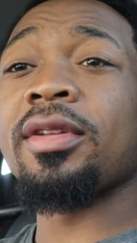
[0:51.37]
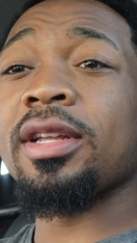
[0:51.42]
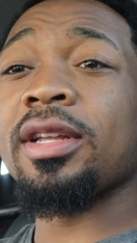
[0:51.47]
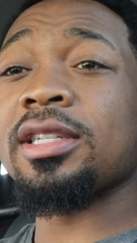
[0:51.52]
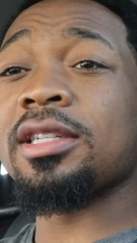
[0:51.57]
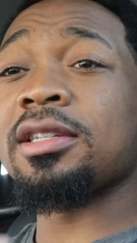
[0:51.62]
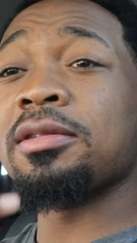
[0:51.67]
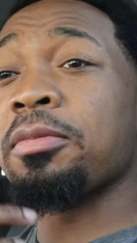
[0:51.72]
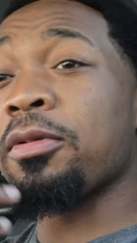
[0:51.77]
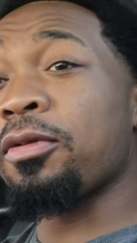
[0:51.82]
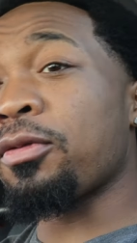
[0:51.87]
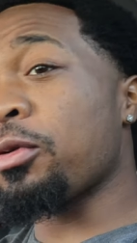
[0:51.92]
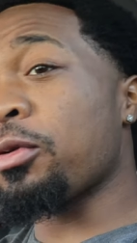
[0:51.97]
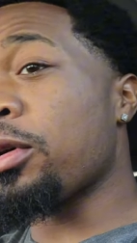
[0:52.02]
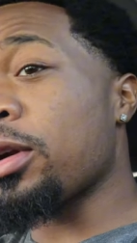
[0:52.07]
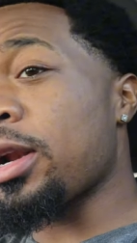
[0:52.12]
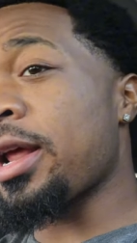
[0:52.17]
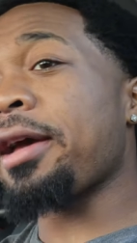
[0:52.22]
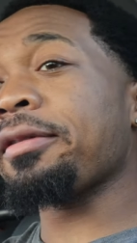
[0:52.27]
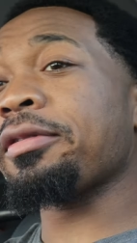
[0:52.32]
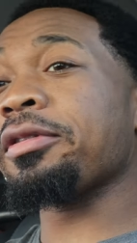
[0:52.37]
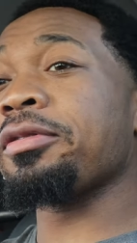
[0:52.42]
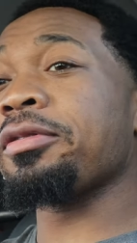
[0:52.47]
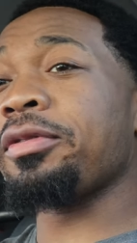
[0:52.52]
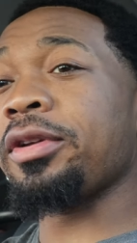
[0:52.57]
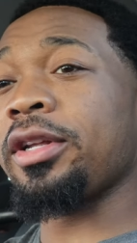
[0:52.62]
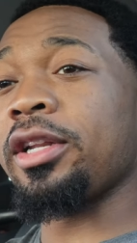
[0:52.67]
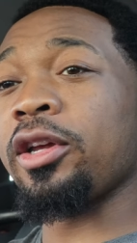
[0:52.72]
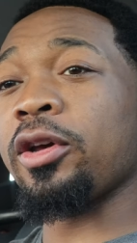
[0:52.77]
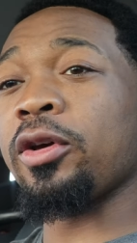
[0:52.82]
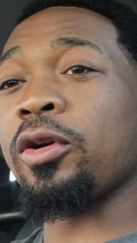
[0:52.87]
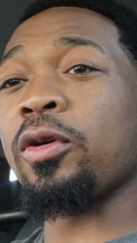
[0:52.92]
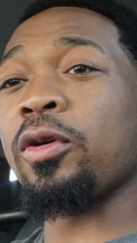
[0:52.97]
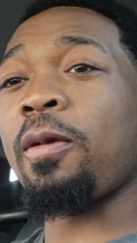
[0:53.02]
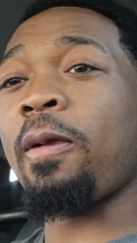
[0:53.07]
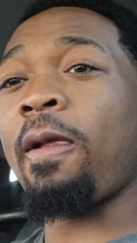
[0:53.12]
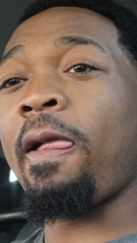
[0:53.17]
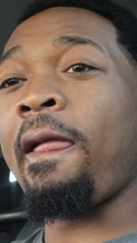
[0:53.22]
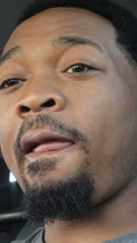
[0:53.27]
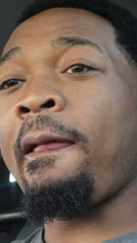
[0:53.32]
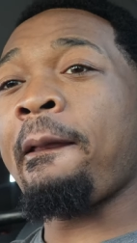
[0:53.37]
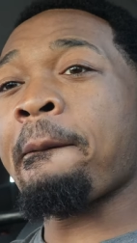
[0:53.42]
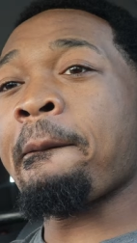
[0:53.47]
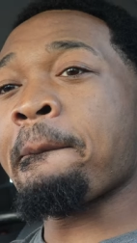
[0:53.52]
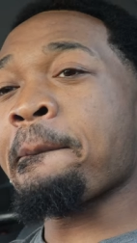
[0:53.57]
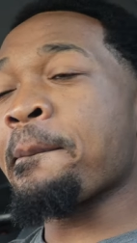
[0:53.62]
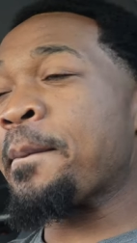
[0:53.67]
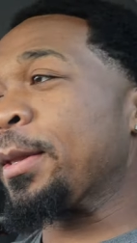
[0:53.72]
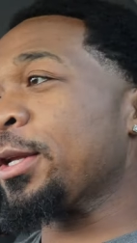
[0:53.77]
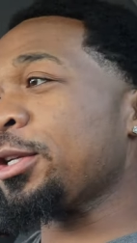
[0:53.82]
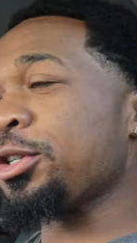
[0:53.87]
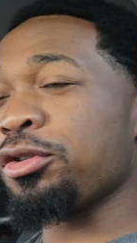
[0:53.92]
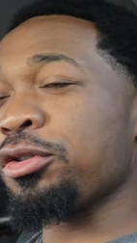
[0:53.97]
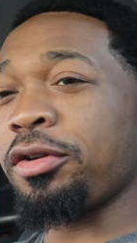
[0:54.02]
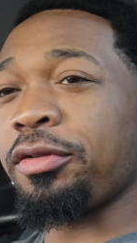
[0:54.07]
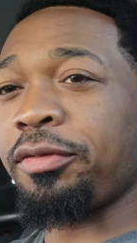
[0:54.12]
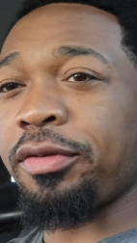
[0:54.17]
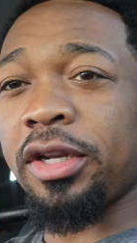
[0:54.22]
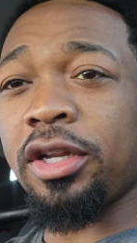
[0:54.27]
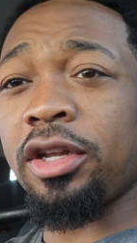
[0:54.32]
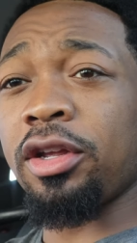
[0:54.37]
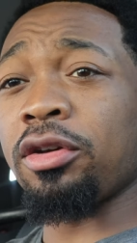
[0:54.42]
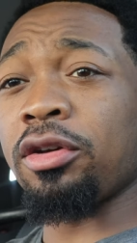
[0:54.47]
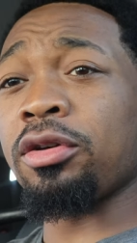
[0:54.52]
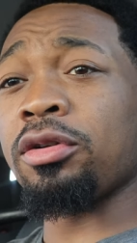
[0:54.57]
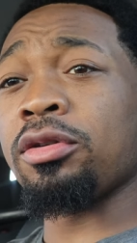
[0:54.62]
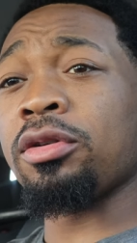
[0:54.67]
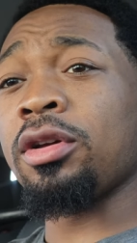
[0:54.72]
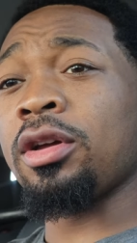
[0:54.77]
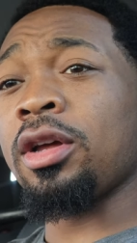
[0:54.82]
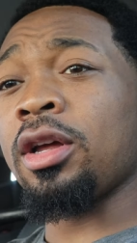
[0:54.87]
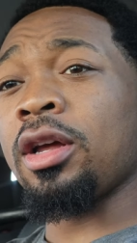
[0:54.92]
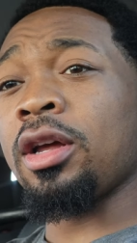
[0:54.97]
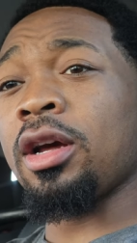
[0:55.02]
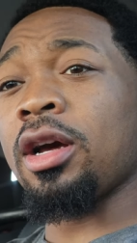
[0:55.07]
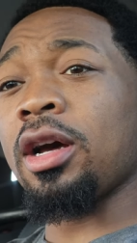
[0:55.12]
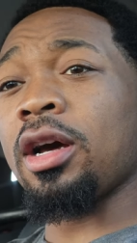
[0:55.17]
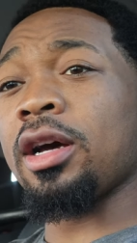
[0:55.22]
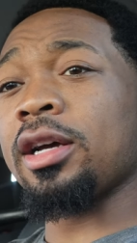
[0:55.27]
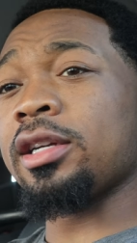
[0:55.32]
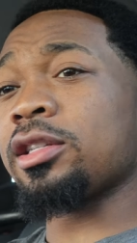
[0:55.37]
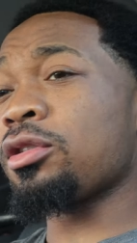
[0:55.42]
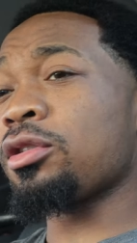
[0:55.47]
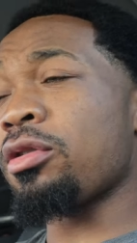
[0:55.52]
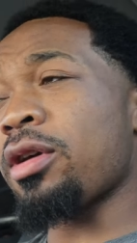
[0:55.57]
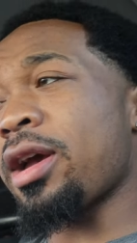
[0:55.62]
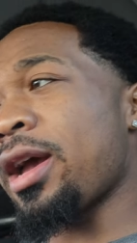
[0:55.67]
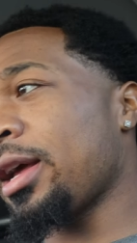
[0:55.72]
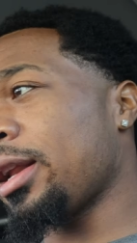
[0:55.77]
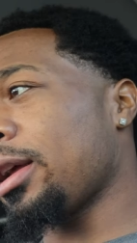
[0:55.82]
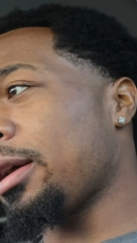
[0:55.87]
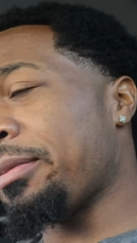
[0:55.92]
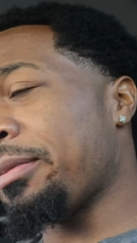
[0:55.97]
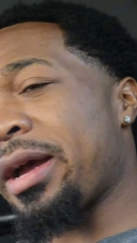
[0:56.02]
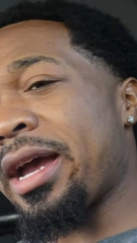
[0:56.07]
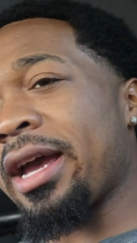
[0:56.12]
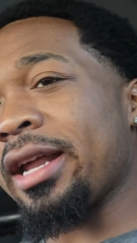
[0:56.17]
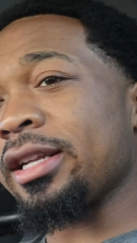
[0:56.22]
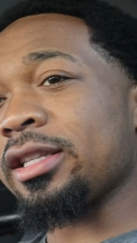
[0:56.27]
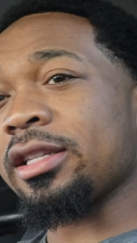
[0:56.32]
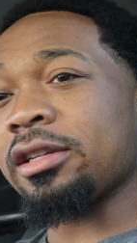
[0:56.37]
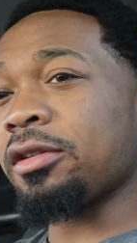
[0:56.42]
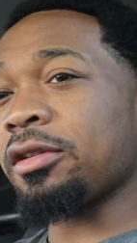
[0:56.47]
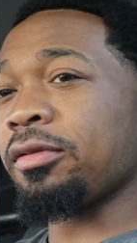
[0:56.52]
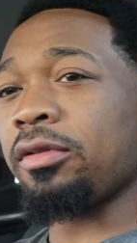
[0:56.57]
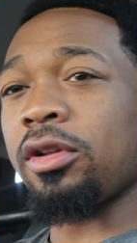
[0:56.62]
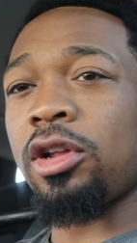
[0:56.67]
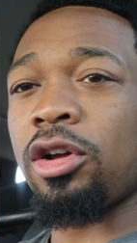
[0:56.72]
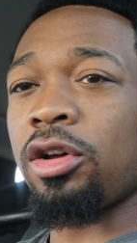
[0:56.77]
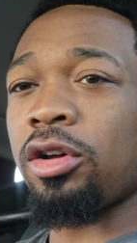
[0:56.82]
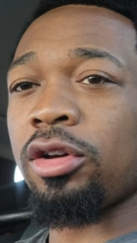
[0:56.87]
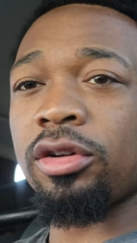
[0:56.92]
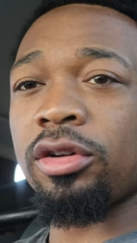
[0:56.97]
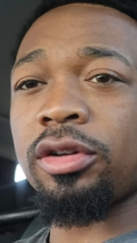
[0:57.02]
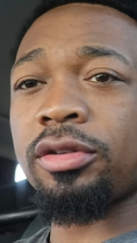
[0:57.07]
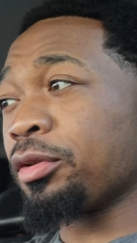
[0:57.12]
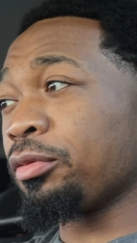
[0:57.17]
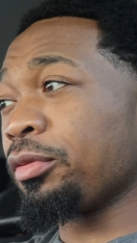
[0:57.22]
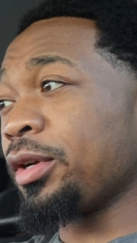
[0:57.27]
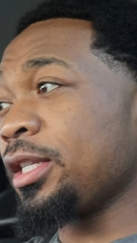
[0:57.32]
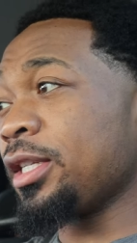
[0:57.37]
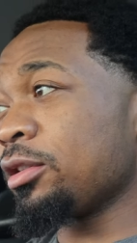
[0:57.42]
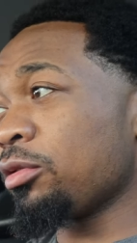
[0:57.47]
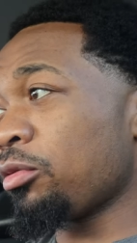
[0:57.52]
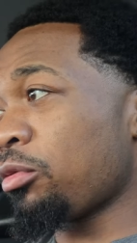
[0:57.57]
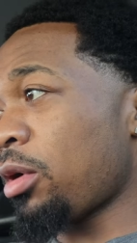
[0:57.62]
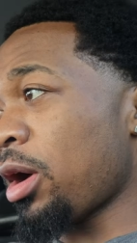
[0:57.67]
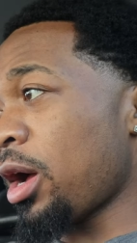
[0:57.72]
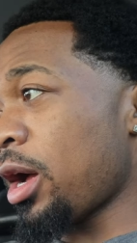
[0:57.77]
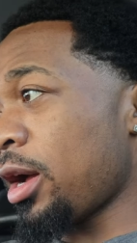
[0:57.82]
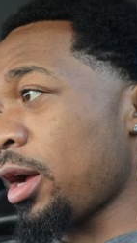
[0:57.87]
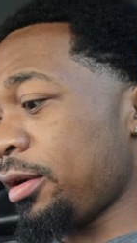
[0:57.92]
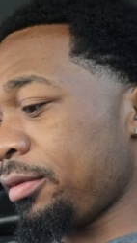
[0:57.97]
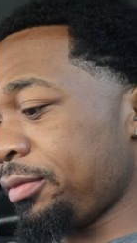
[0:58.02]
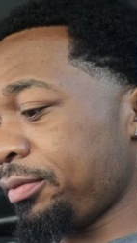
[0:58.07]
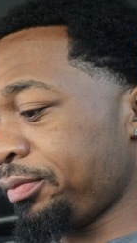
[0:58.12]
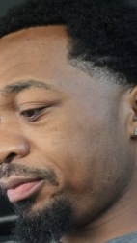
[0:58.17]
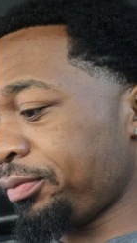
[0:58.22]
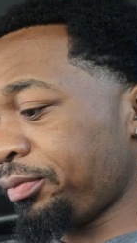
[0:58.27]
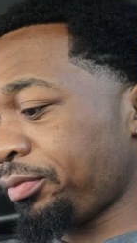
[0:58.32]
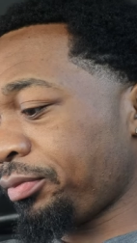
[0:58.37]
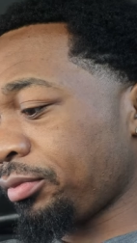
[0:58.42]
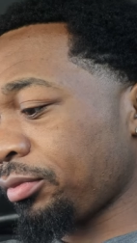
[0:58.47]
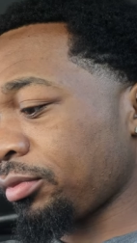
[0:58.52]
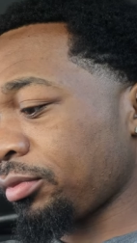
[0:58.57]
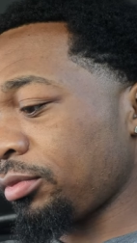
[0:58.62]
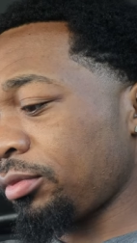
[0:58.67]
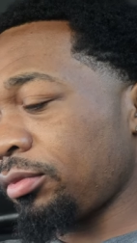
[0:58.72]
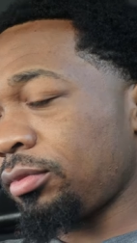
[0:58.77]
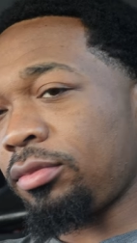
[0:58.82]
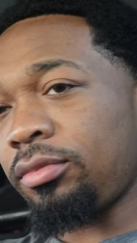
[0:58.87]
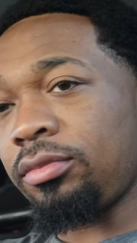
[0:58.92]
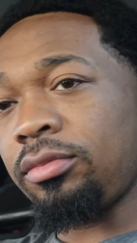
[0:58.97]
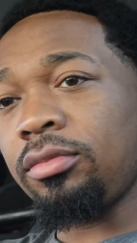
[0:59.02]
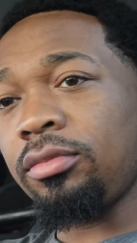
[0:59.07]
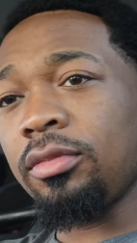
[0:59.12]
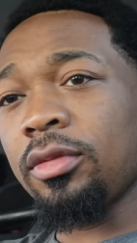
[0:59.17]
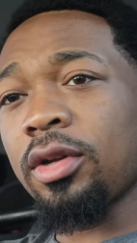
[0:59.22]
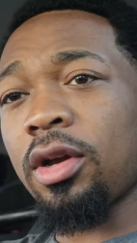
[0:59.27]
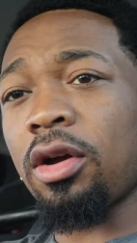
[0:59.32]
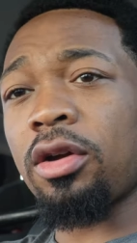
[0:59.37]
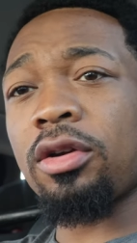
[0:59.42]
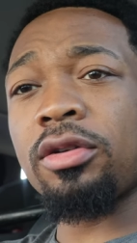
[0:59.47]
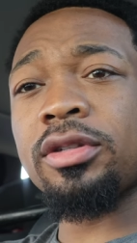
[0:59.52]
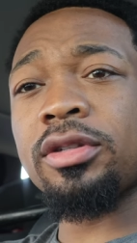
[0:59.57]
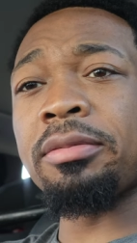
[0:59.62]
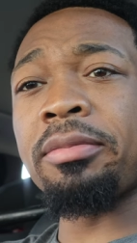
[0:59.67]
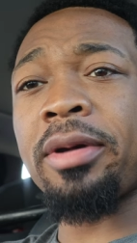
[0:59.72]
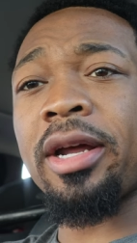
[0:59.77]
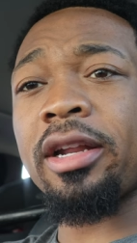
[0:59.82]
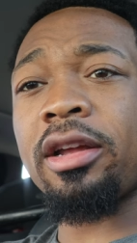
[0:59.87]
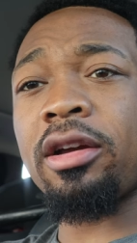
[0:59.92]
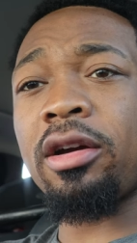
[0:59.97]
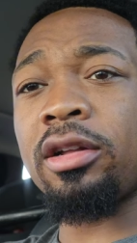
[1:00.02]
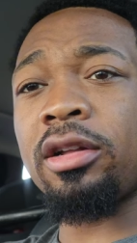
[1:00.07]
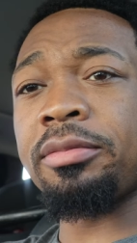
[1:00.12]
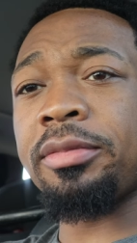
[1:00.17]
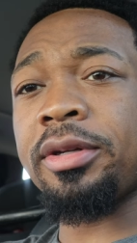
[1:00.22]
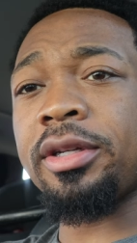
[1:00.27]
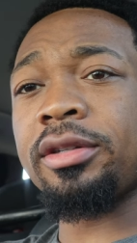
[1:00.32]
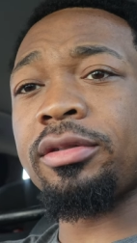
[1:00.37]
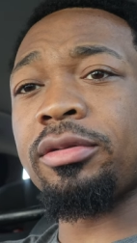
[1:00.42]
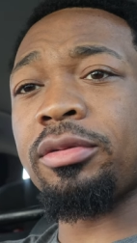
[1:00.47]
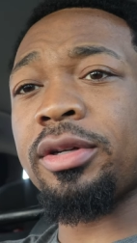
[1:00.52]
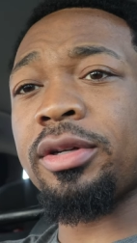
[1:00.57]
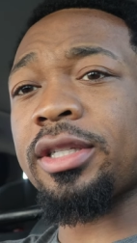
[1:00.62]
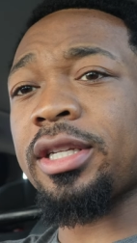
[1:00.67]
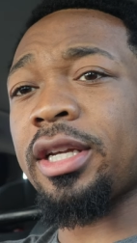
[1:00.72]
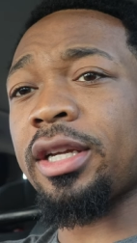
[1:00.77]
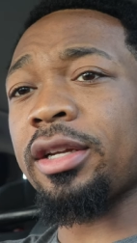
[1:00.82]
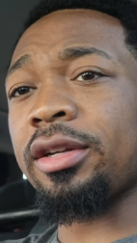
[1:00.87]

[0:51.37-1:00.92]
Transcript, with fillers: This is before and after video, short video. Uh, it's gonna add. I'm gonna add it to the vlog. The reason why. Hold on, somebody calling me. One second.